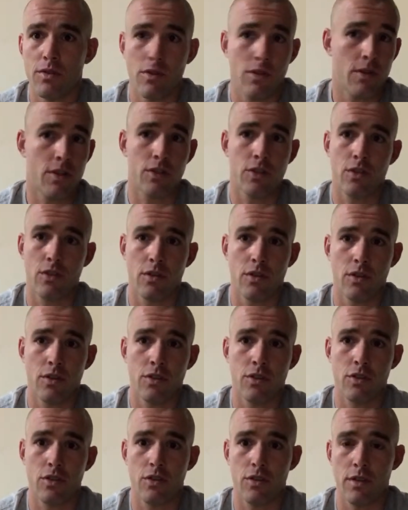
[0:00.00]
Because
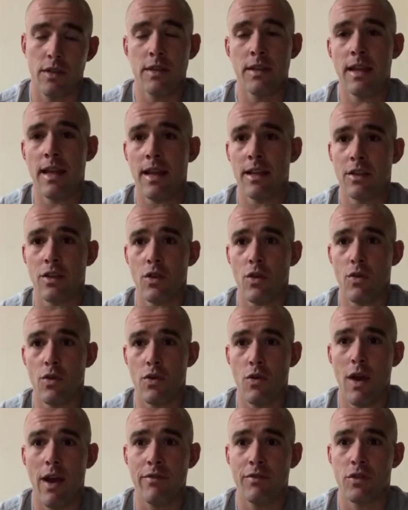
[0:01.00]
because in the end, you
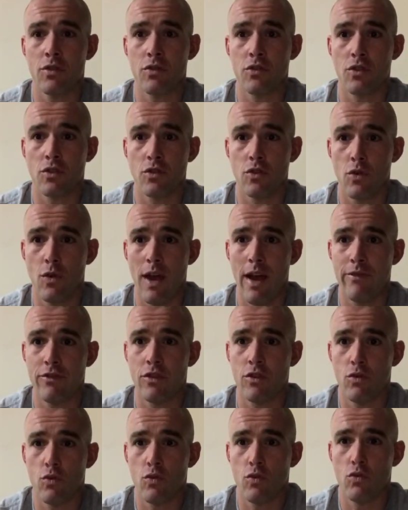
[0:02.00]
you have to you have
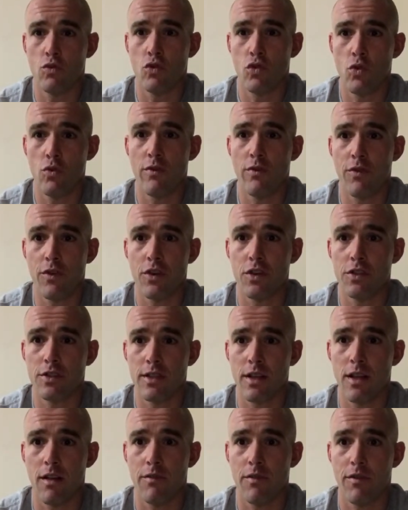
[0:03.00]
to do it for
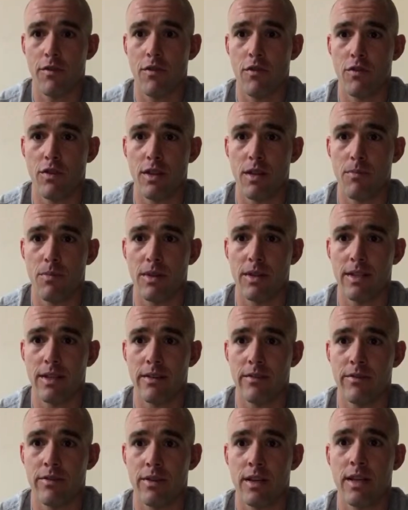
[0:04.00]
yourself if you really
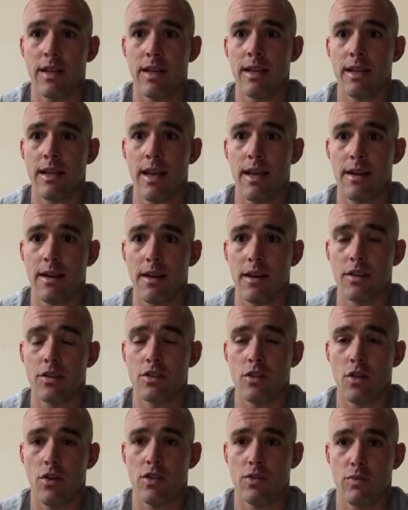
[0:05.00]
believe in it. It
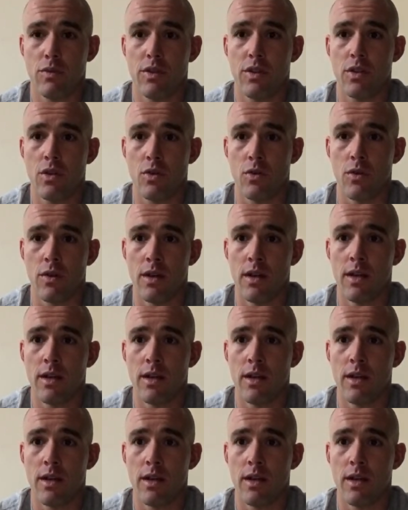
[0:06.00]
starts with you.